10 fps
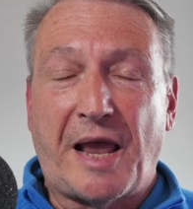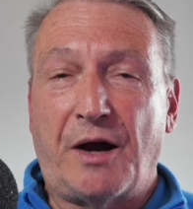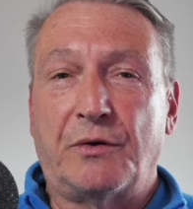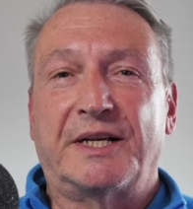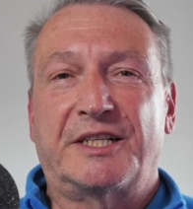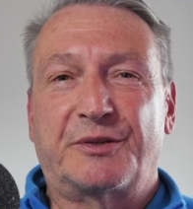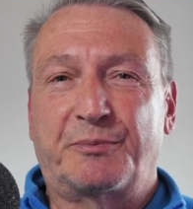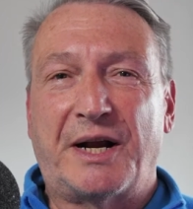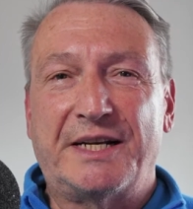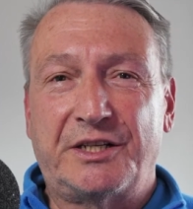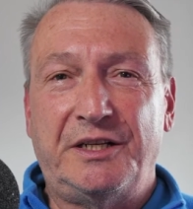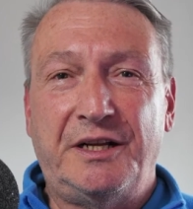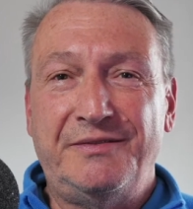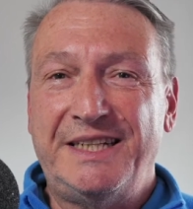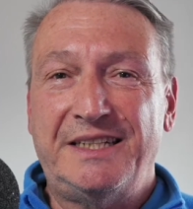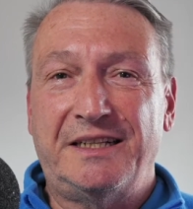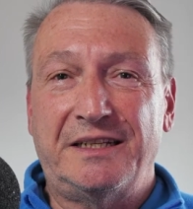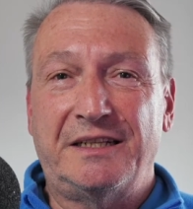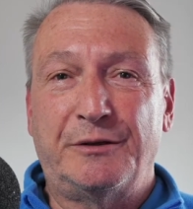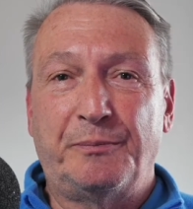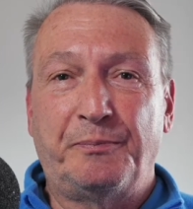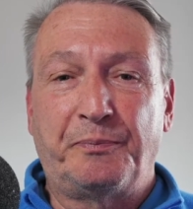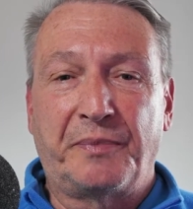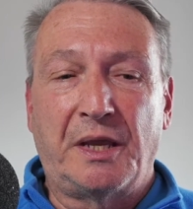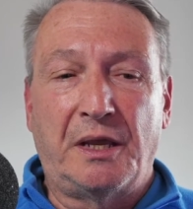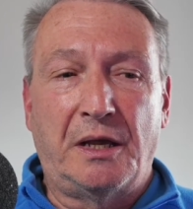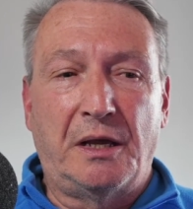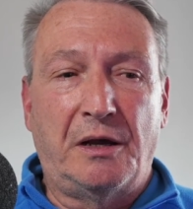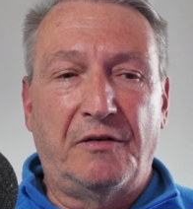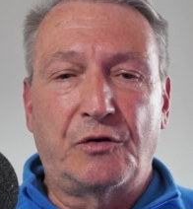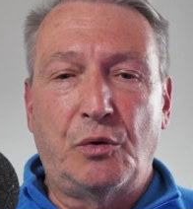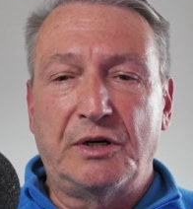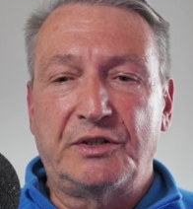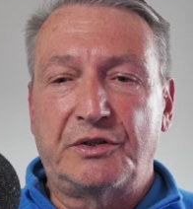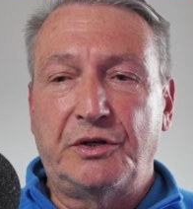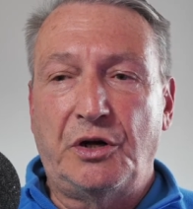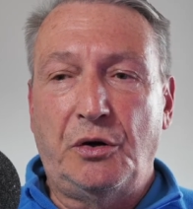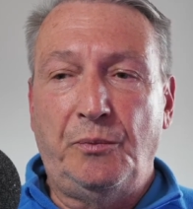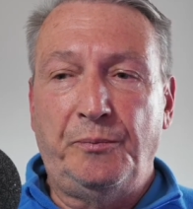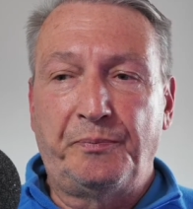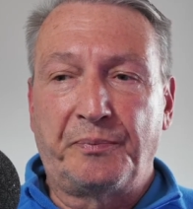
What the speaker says: our expression of it. Of course, you know,